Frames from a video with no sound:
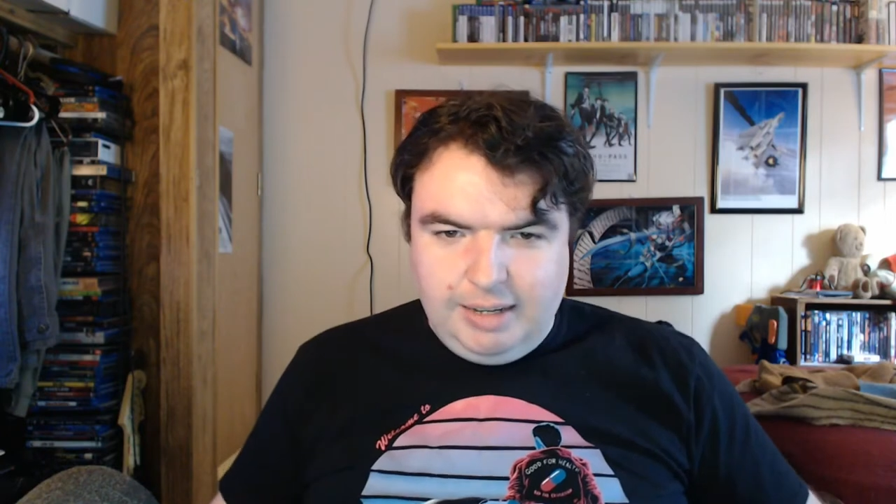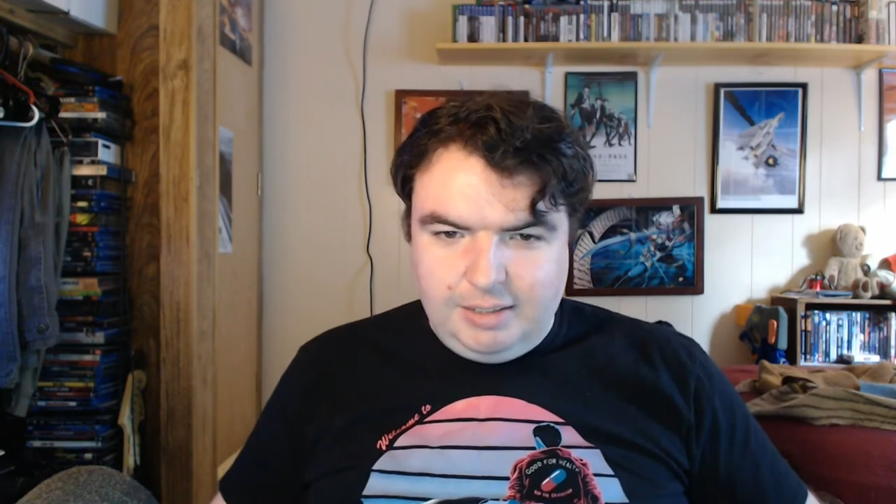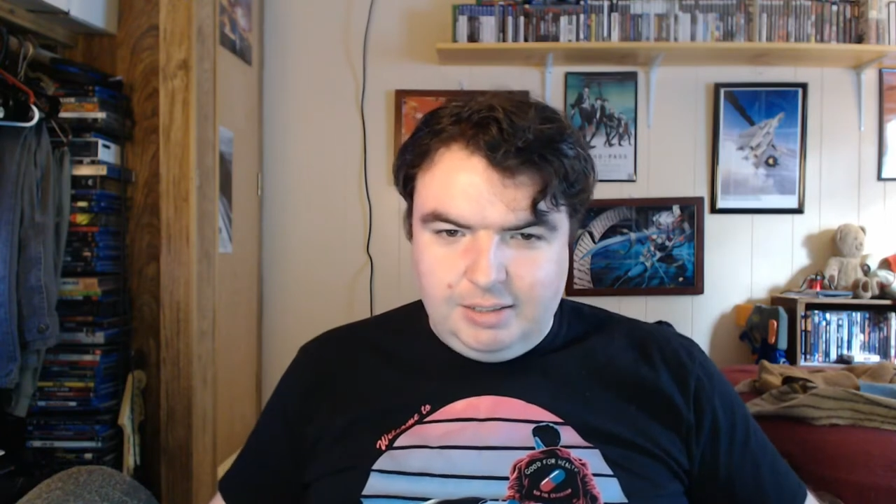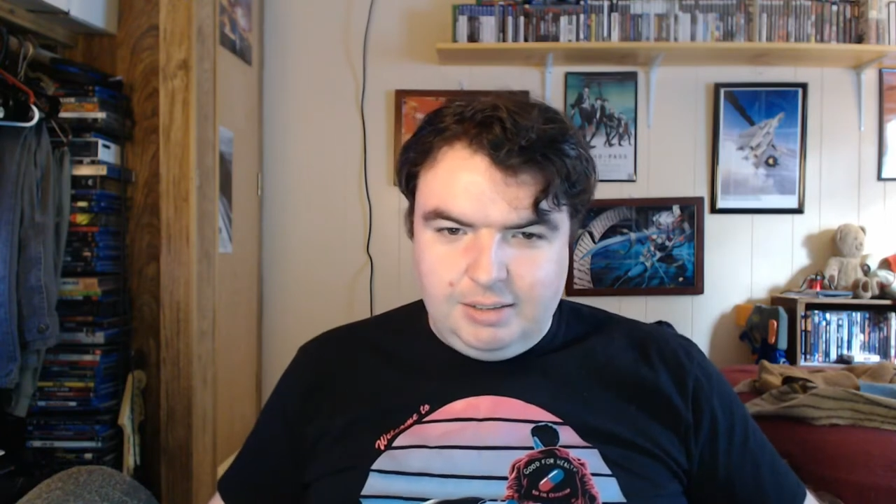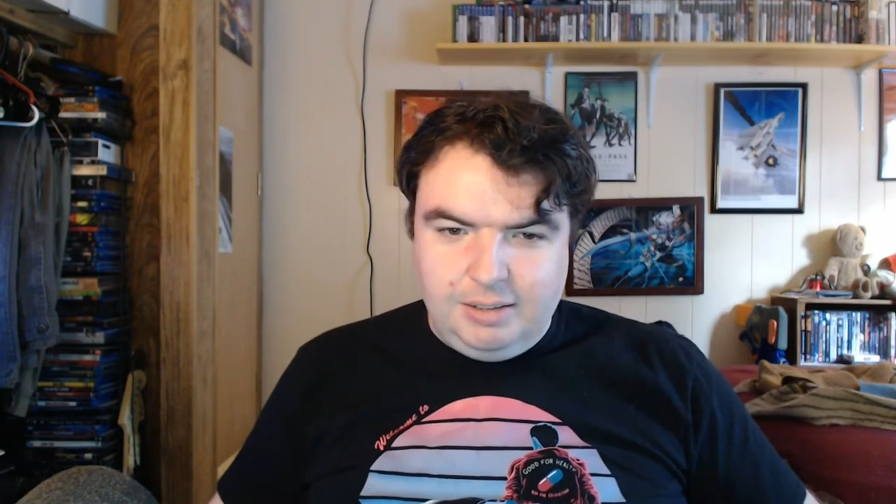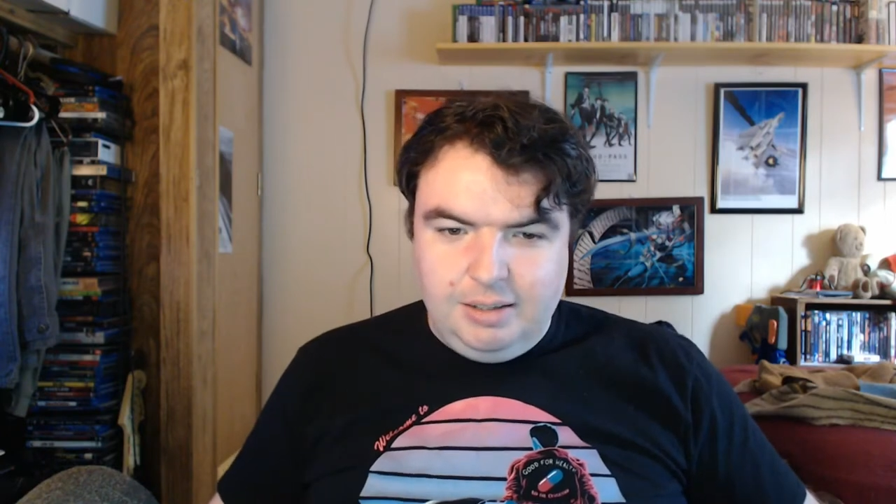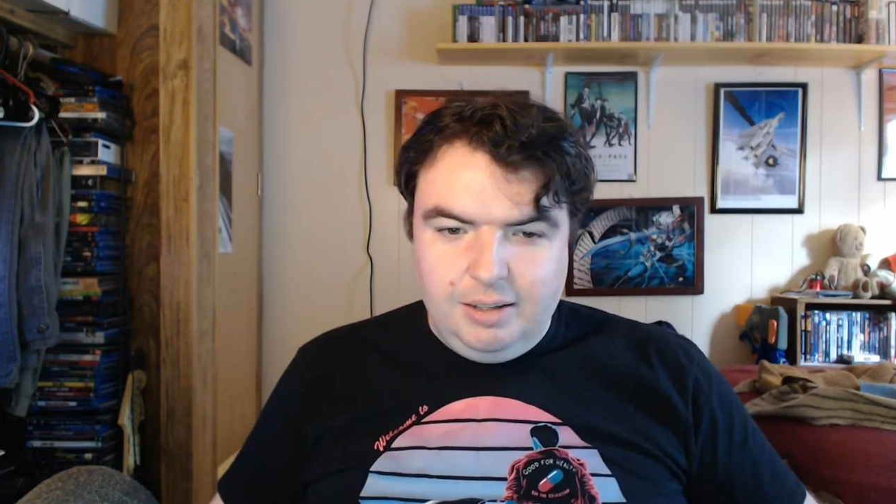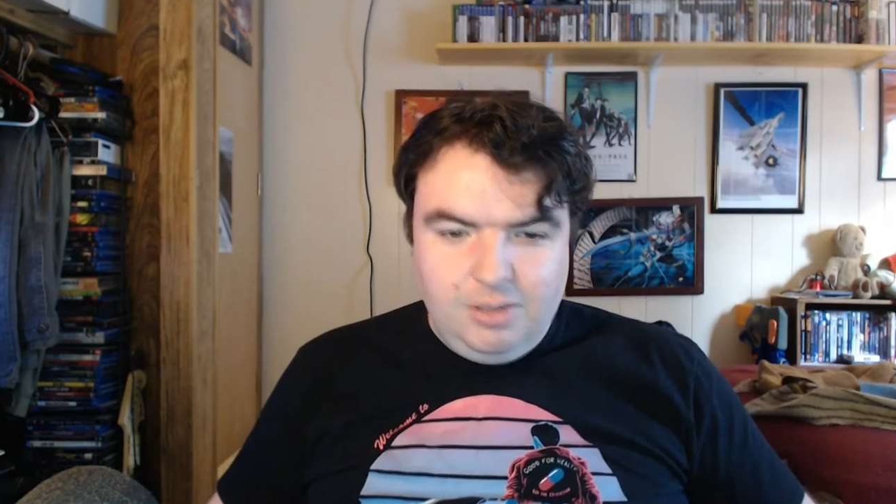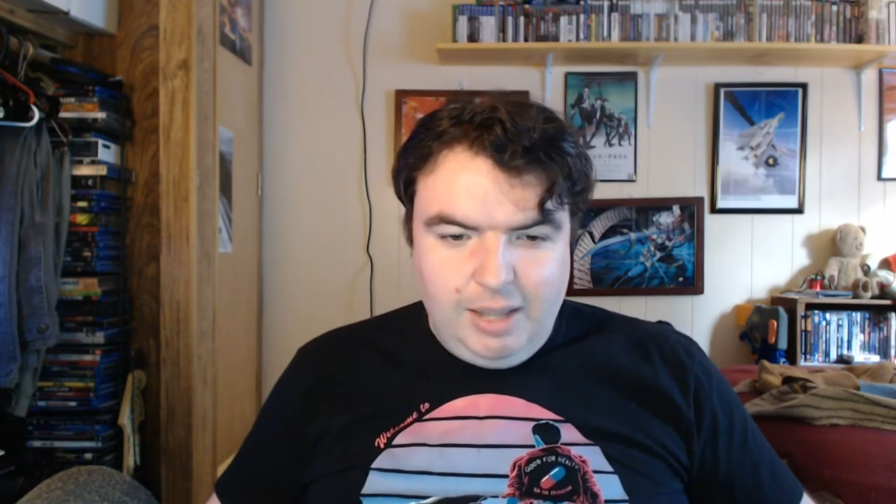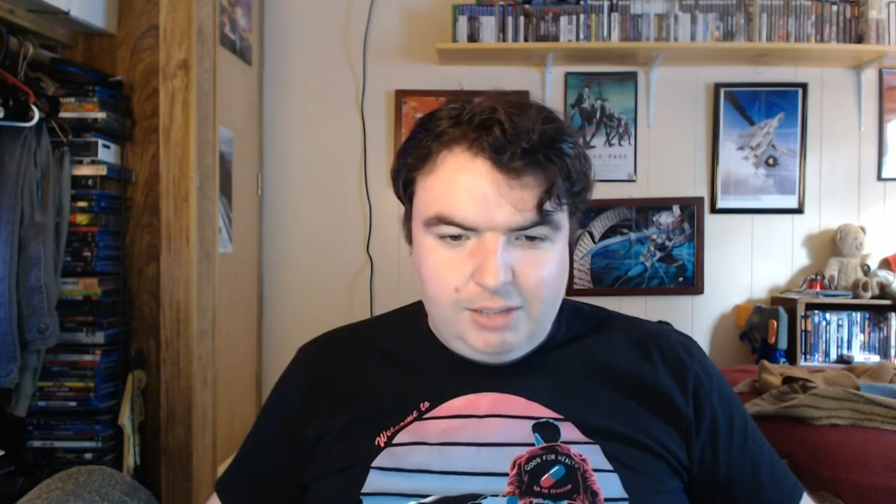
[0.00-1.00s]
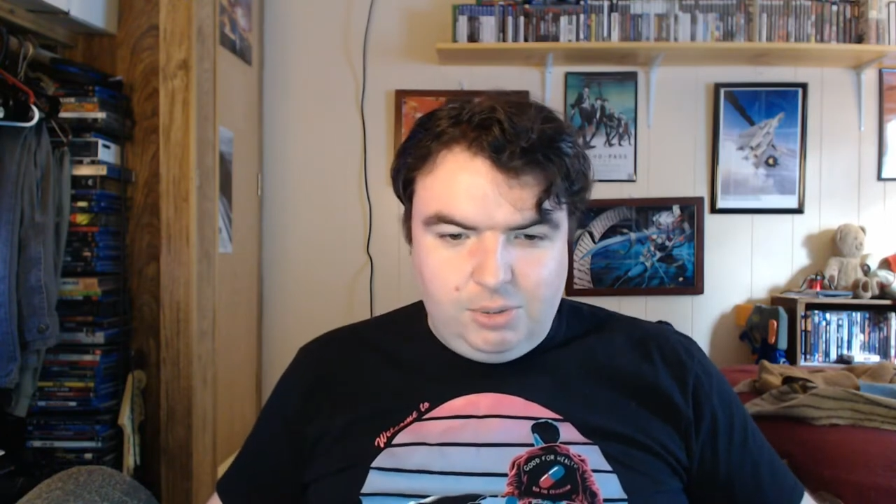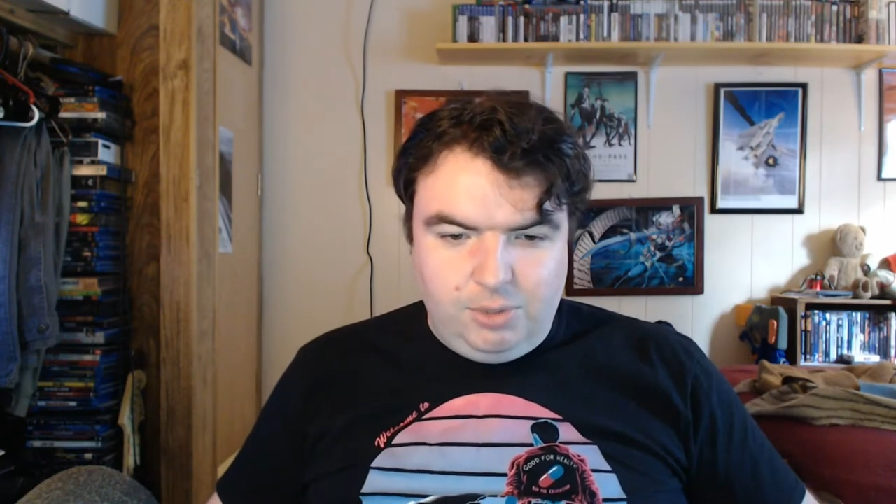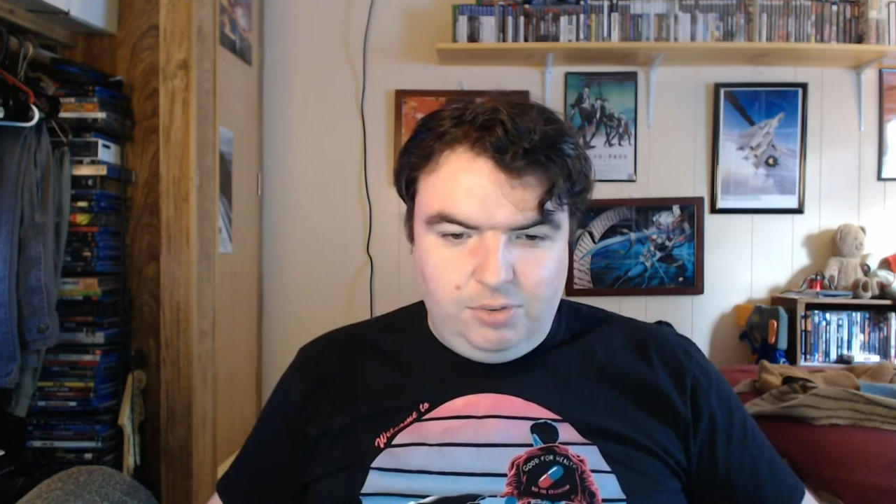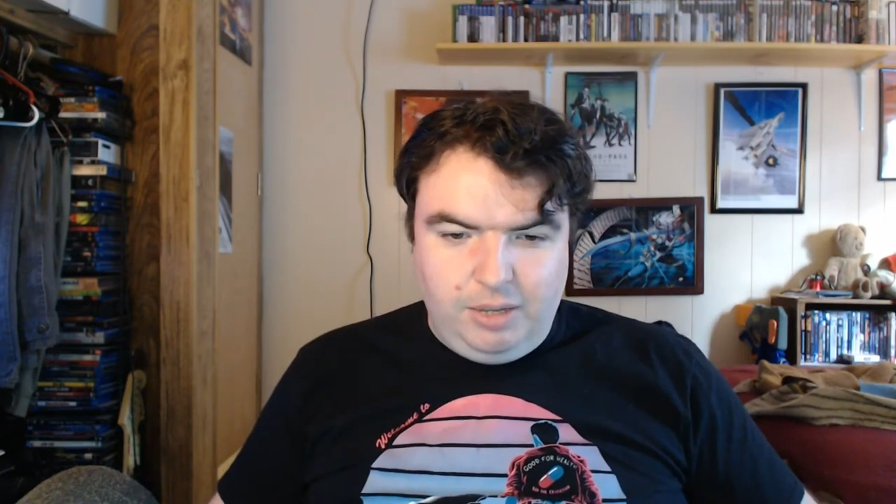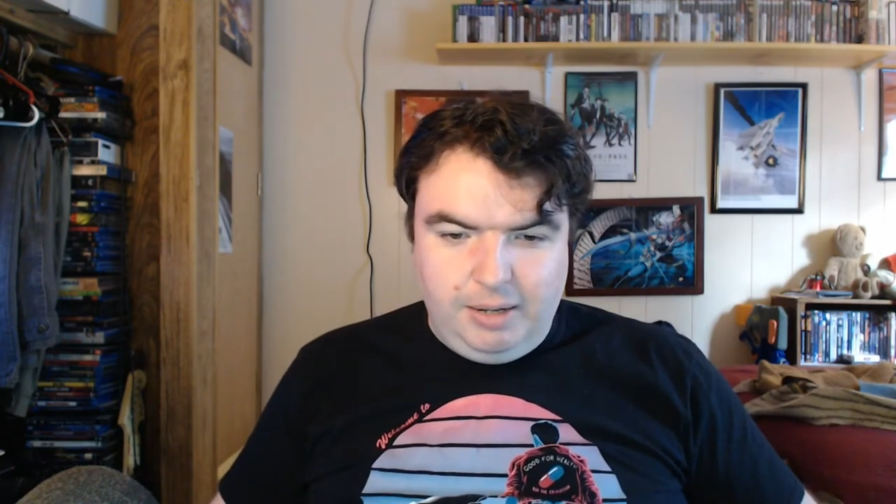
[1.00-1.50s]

it. That sort of thing.